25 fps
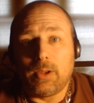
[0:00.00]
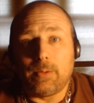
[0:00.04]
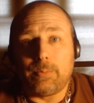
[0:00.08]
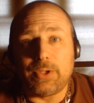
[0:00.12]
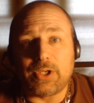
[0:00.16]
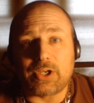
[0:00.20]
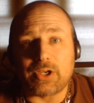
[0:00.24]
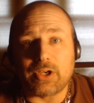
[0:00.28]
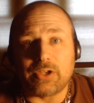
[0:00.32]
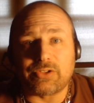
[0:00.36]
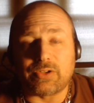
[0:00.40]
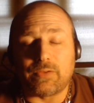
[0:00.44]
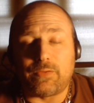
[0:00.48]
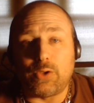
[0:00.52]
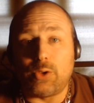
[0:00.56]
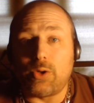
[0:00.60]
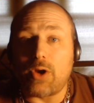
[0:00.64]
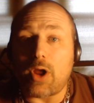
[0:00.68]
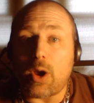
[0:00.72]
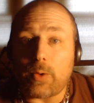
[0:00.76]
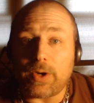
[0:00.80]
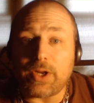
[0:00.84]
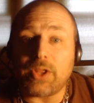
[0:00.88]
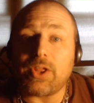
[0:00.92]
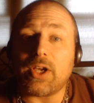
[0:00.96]
Because if you
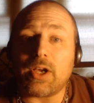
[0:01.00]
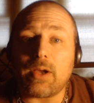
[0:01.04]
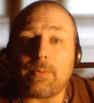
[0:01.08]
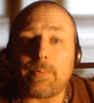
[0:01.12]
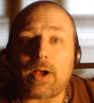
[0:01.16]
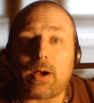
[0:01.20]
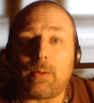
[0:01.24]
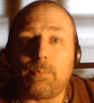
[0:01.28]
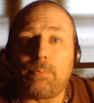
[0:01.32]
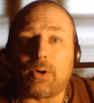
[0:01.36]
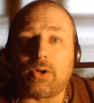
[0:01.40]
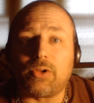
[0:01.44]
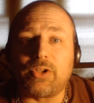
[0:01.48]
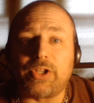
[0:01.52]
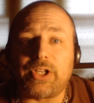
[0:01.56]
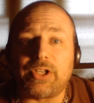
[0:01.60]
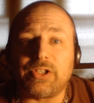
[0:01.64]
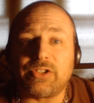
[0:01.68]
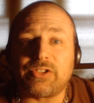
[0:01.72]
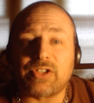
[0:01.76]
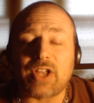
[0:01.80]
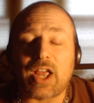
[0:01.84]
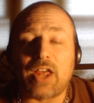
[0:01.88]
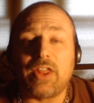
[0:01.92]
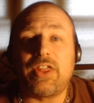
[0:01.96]
know anything about
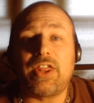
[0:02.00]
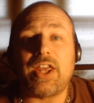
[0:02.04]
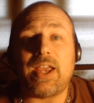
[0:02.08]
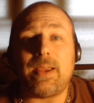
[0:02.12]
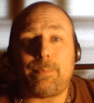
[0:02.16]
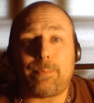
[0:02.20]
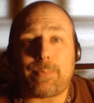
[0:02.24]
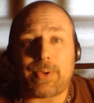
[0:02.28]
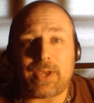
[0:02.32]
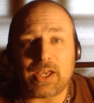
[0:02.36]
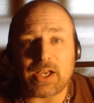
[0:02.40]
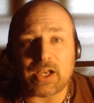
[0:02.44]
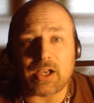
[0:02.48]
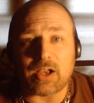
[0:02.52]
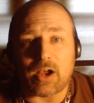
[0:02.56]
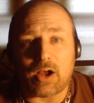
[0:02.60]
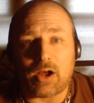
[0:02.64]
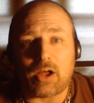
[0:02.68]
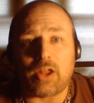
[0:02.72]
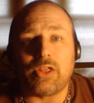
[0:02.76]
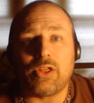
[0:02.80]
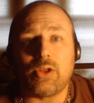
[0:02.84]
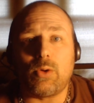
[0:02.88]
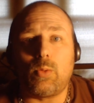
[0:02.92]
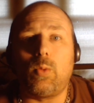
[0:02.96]
bullies, they pick
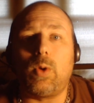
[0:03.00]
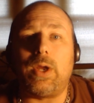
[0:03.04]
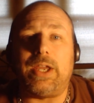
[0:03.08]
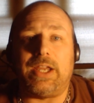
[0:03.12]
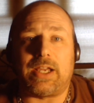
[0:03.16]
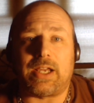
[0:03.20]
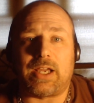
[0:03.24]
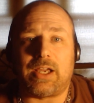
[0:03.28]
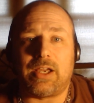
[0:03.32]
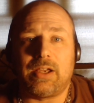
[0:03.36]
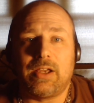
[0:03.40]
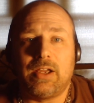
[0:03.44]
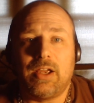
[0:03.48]
on the weak,